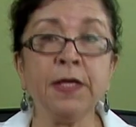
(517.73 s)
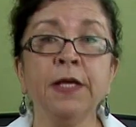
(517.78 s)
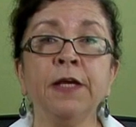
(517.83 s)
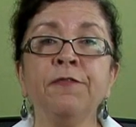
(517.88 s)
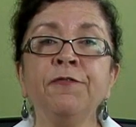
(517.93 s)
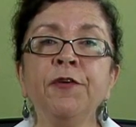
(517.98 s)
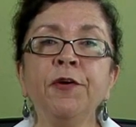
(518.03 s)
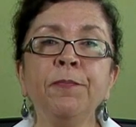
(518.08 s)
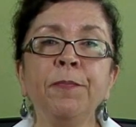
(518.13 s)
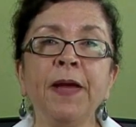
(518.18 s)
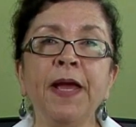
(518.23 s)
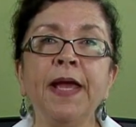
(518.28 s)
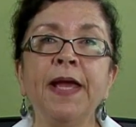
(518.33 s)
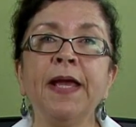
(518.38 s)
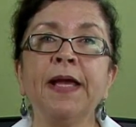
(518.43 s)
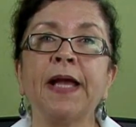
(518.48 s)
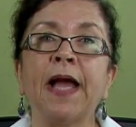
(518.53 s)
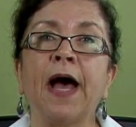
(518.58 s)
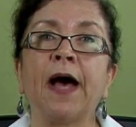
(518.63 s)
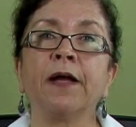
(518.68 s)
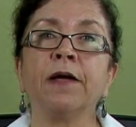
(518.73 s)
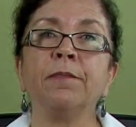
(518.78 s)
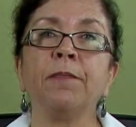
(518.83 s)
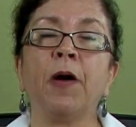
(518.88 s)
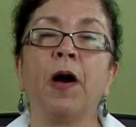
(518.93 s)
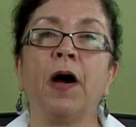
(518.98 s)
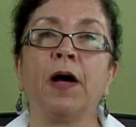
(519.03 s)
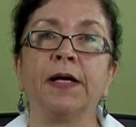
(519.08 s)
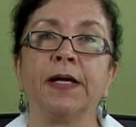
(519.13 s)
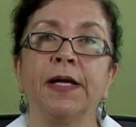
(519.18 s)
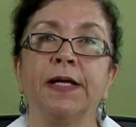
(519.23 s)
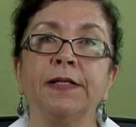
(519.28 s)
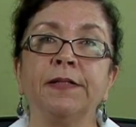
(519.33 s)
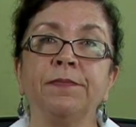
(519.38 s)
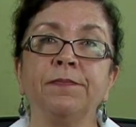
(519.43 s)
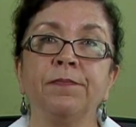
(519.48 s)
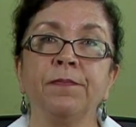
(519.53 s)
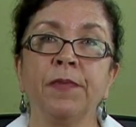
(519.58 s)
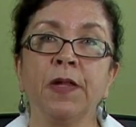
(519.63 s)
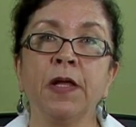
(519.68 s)
if you're paying out of
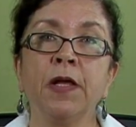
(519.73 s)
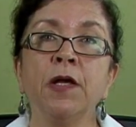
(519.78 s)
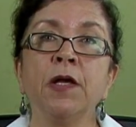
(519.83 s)
pocket,